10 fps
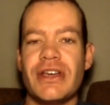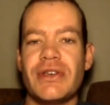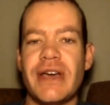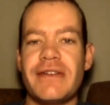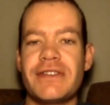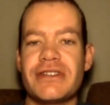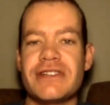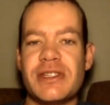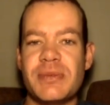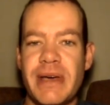you have to
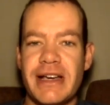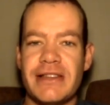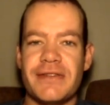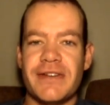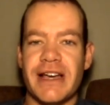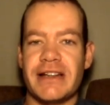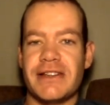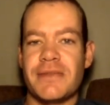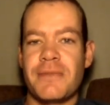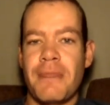respect the
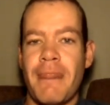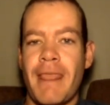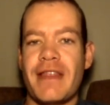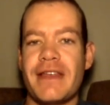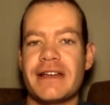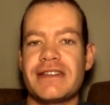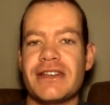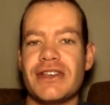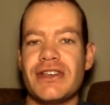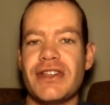fact that
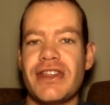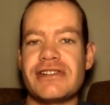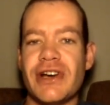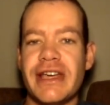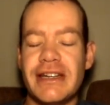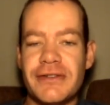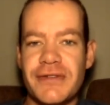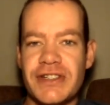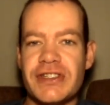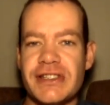there are
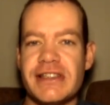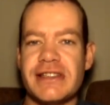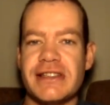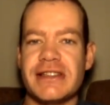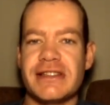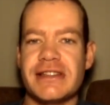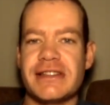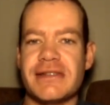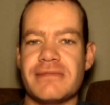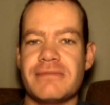inefficiencies in the
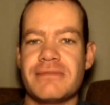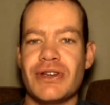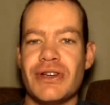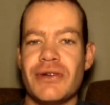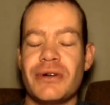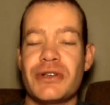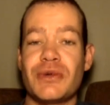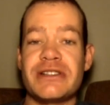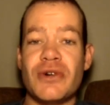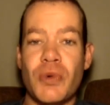system which
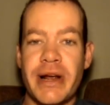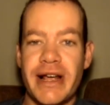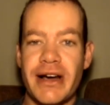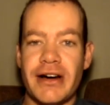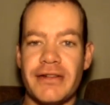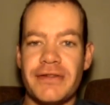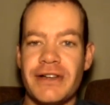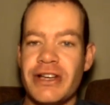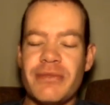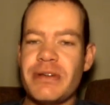we're aware of,
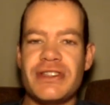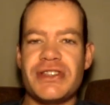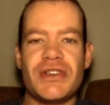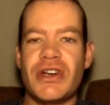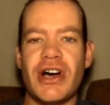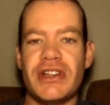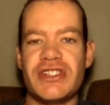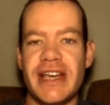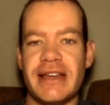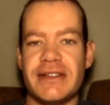but that you can't
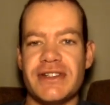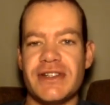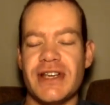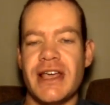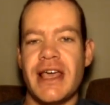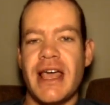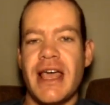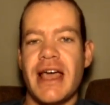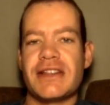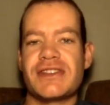change.
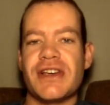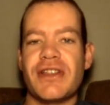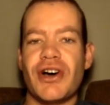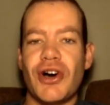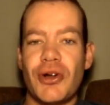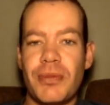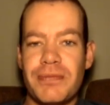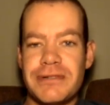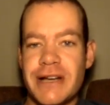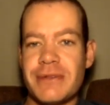And so, the whole
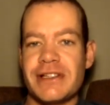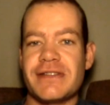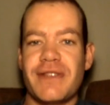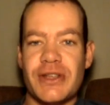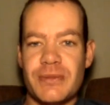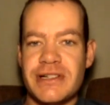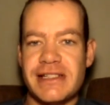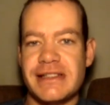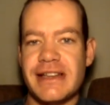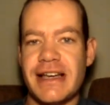premise of this
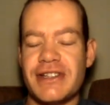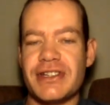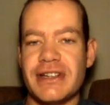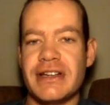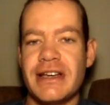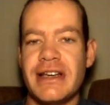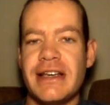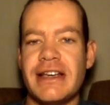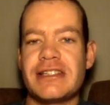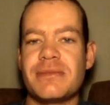presentation
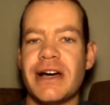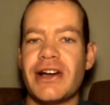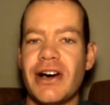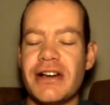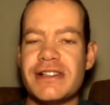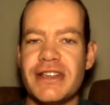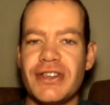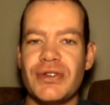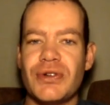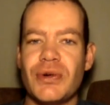is about
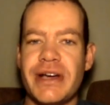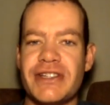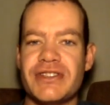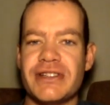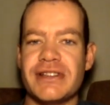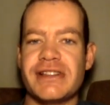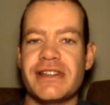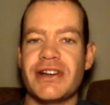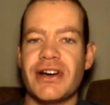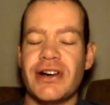asking you questions
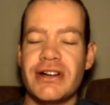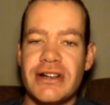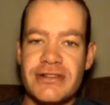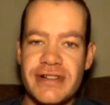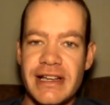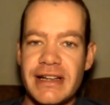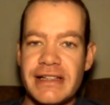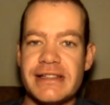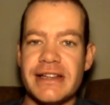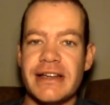that are
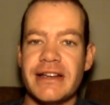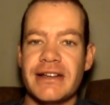realistic,